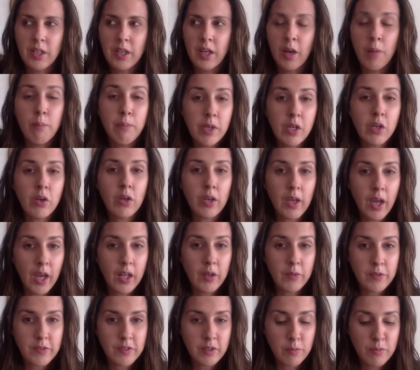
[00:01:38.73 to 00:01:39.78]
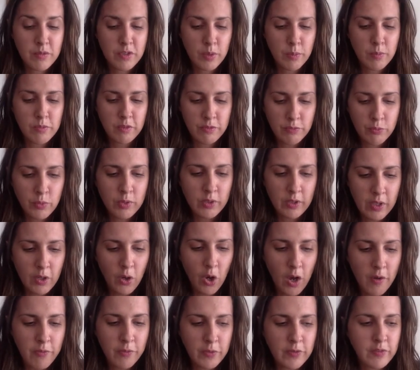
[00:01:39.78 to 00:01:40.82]
myriad of symptoms, of really
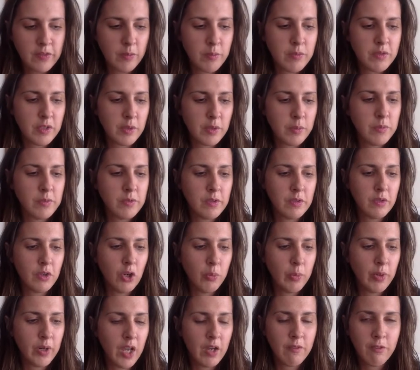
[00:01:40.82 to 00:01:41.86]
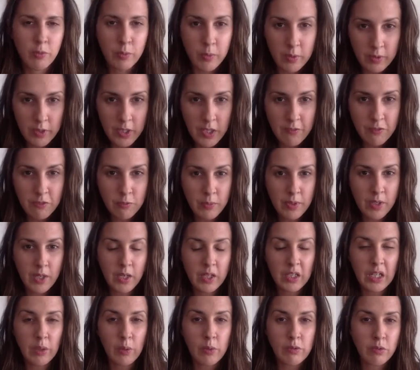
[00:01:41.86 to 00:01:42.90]
awful symptoms, and nobody ever believed me,
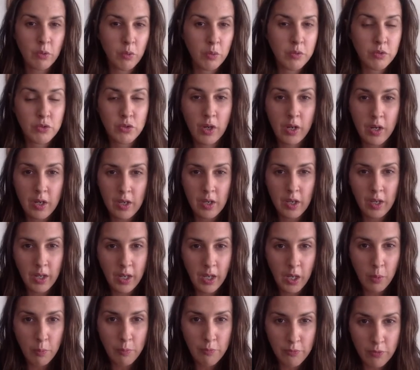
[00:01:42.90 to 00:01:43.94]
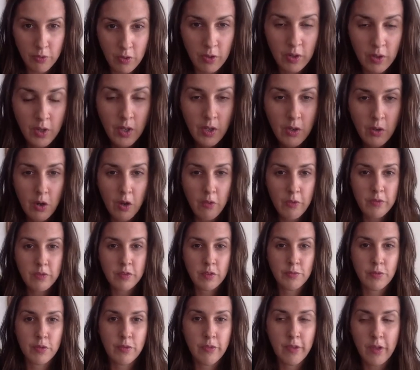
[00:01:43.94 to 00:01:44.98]
and I was always trying to get help for all these
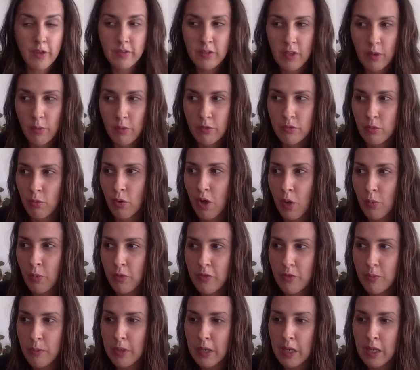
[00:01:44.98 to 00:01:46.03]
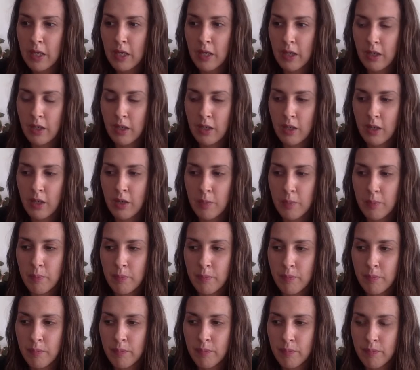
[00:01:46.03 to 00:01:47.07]
different things that was wrong with me, and
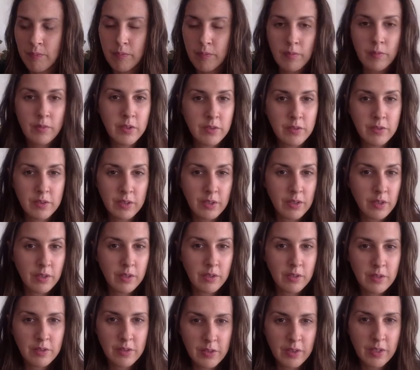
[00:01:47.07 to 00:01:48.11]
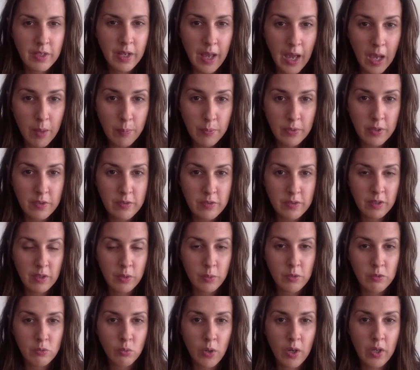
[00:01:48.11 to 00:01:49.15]
didn't happen until I
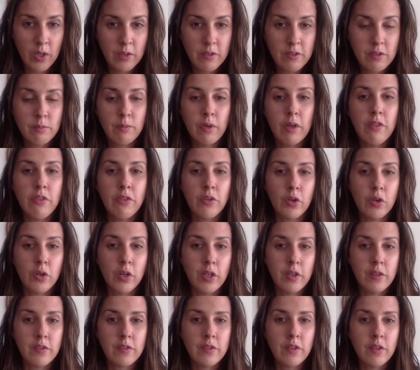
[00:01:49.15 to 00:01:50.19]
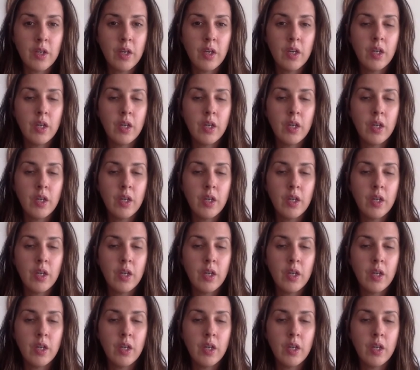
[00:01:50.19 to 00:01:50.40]
was well into my 30s.